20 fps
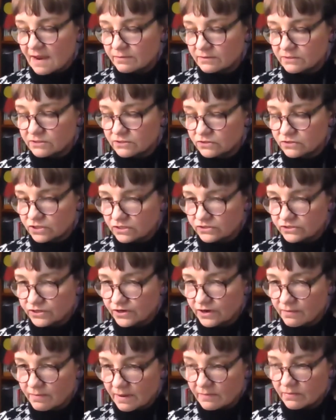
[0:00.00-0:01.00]
Aboriginal Torres
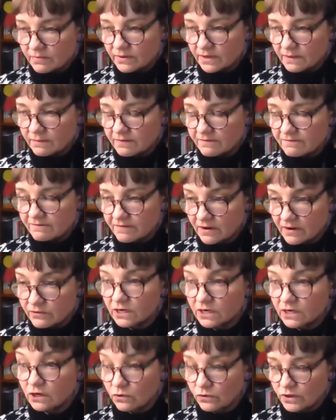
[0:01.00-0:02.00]
Strait Islander people can be
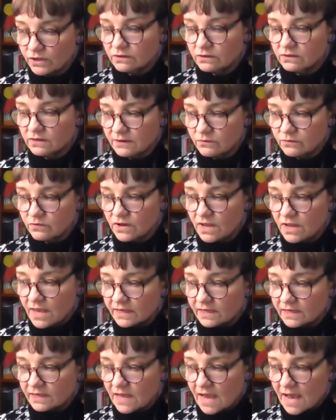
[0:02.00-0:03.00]
very loyal and
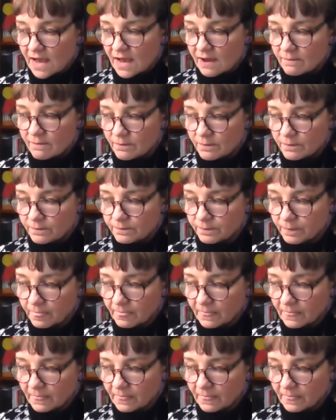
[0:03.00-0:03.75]
um,